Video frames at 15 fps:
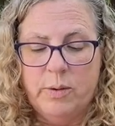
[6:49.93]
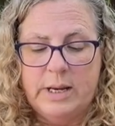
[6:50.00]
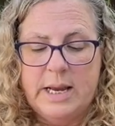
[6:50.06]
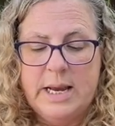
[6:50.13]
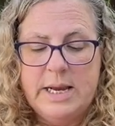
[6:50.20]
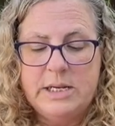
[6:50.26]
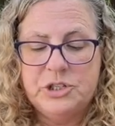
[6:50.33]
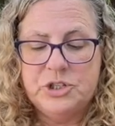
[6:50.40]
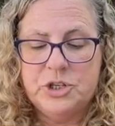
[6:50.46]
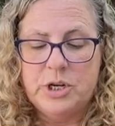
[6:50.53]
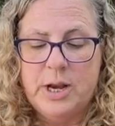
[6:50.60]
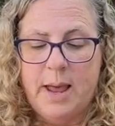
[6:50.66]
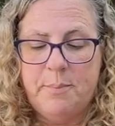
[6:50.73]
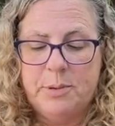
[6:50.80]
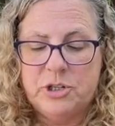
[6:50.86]
and he
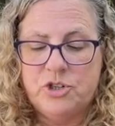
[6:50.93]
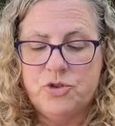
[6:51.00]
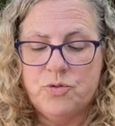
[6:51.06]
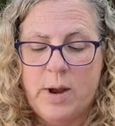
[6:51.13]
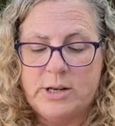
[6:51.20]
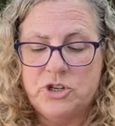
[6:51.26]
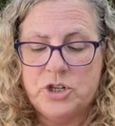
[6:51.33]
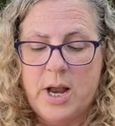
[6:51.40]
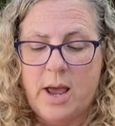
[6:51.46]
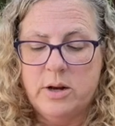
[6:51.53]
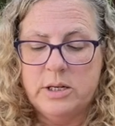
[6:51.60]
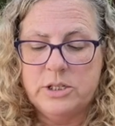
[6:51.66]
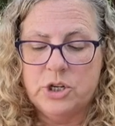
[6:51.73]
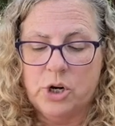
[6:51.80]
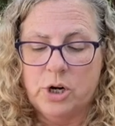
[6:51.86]
stood up and stretched
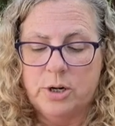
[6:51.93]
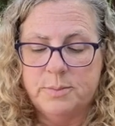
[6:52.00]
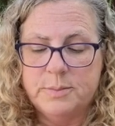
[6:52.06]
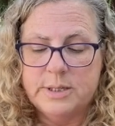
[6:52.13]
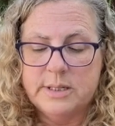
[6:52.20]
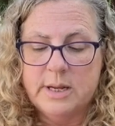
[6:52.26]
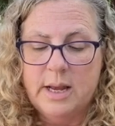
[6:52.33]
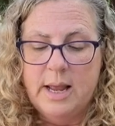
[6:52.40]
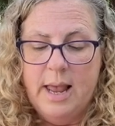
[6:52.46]
out his arms.